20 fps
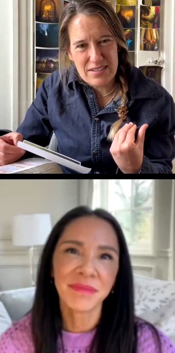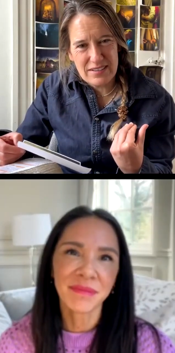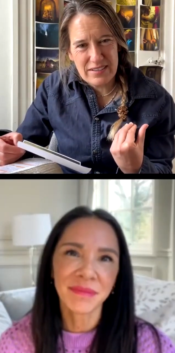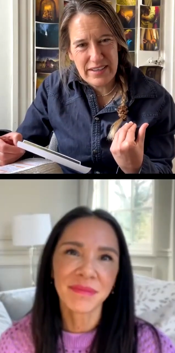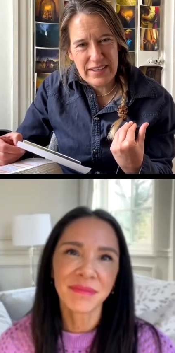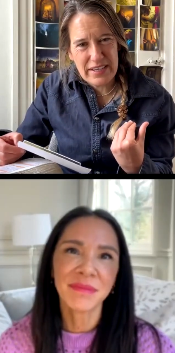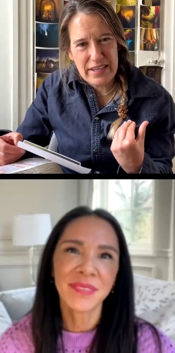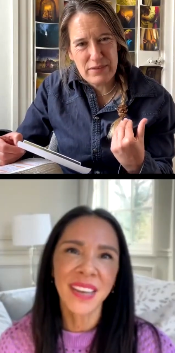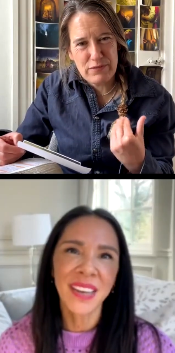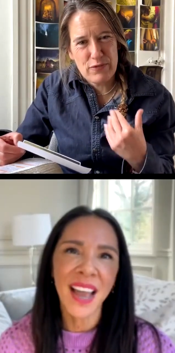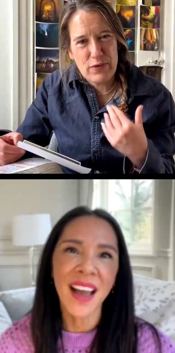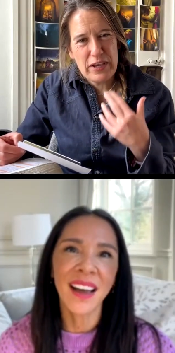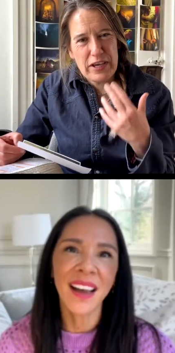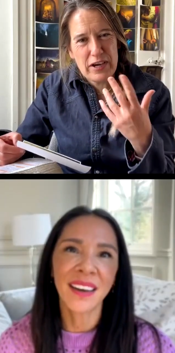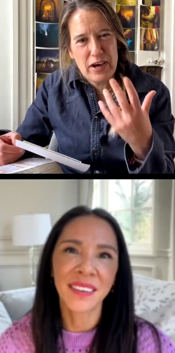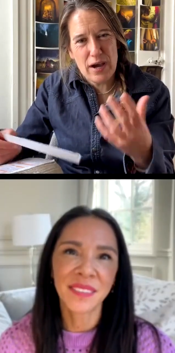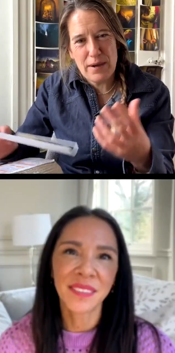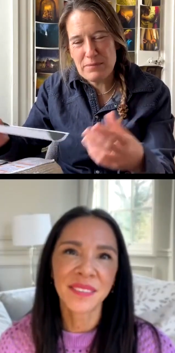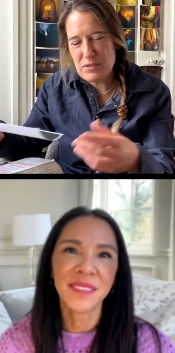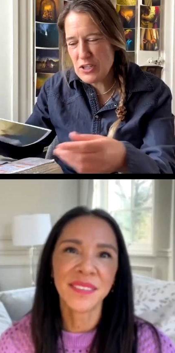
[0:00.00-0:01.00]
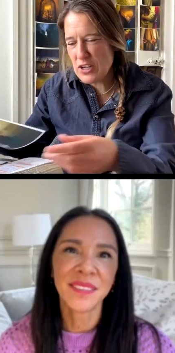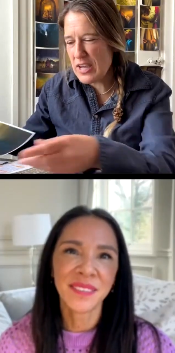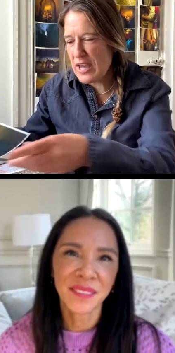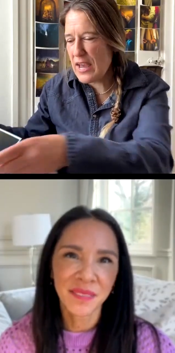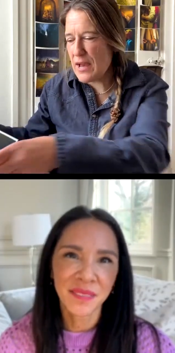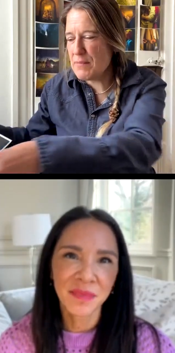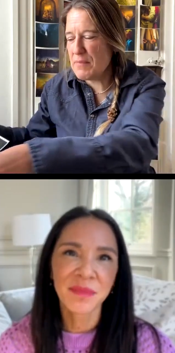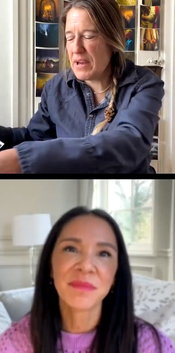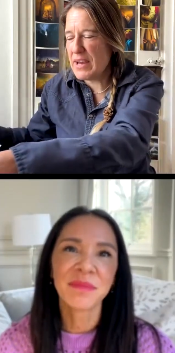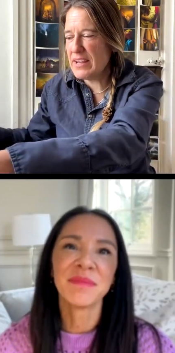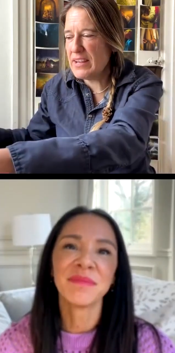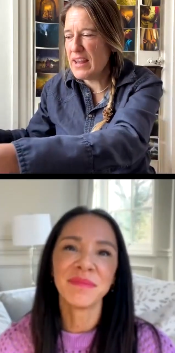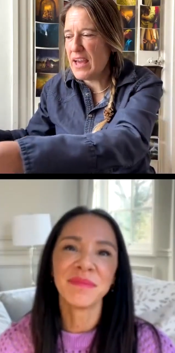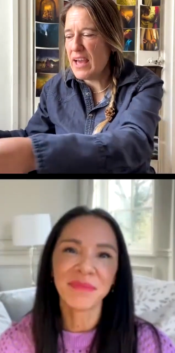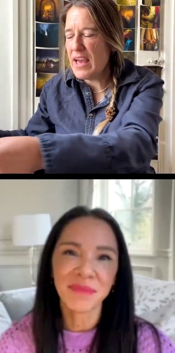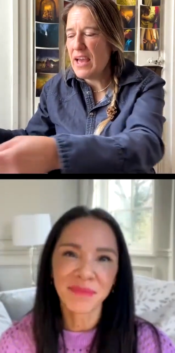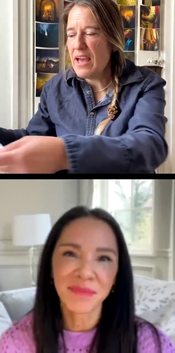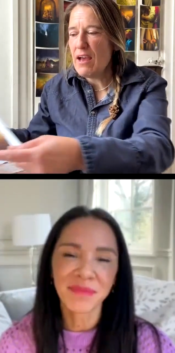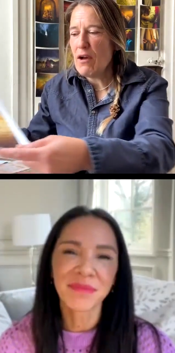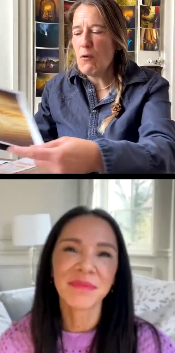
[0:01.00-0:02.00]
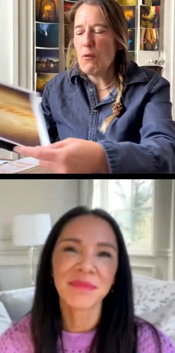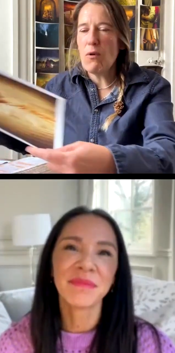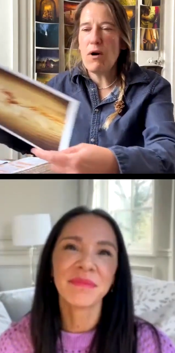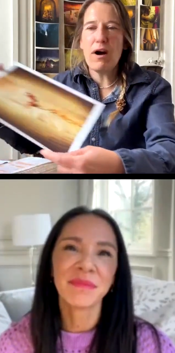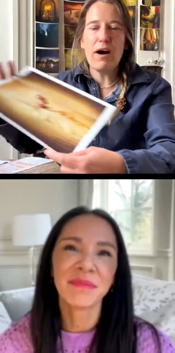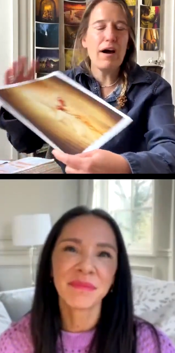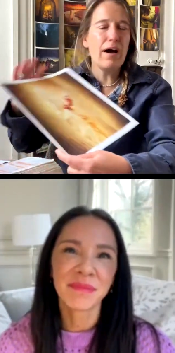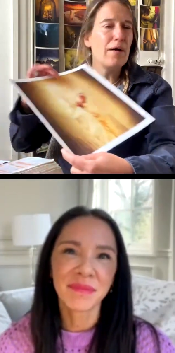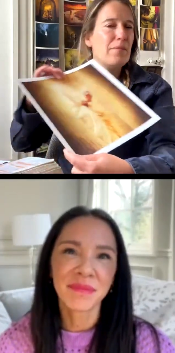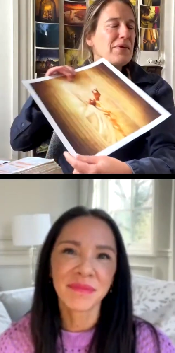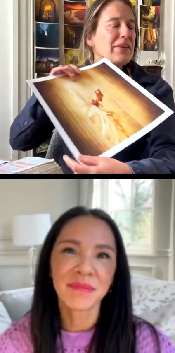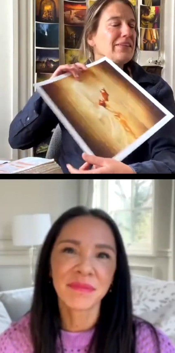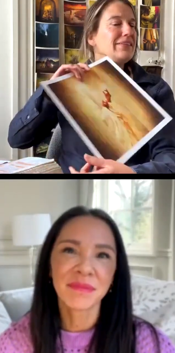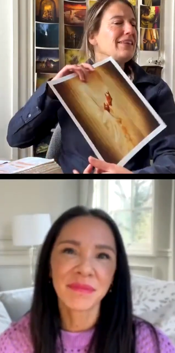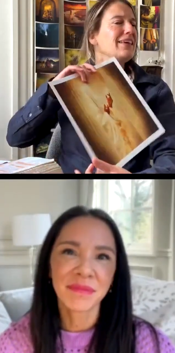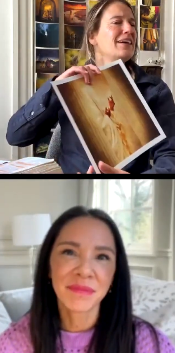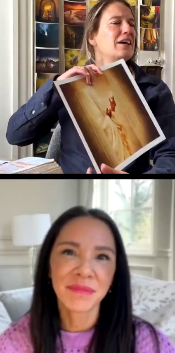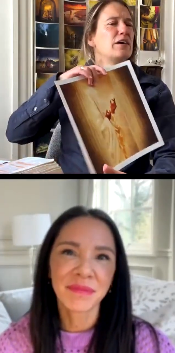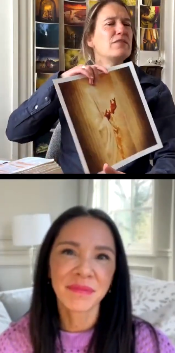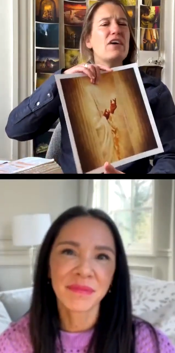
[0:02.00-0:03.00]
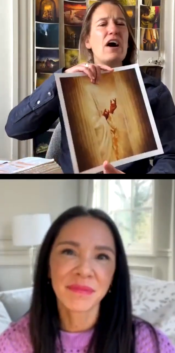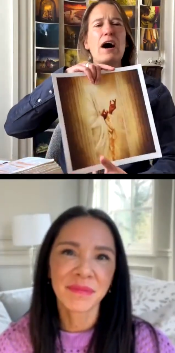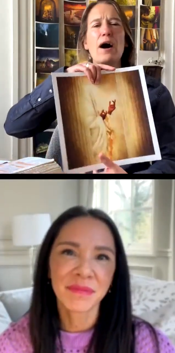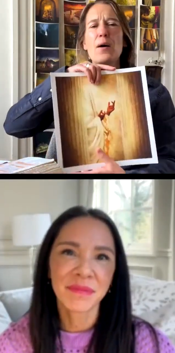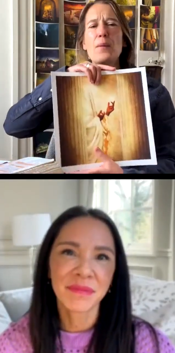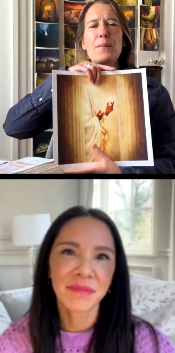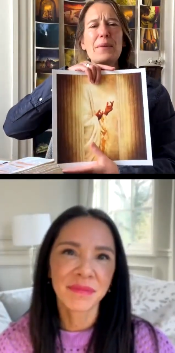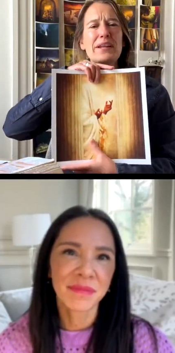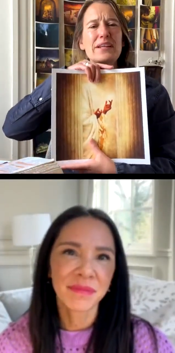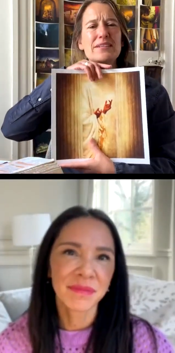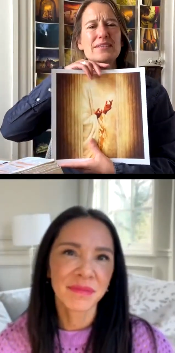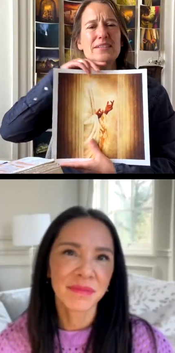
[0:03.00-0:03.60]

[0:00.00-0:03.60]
Speaker 1: Like if we come to him and, I mean, think of how many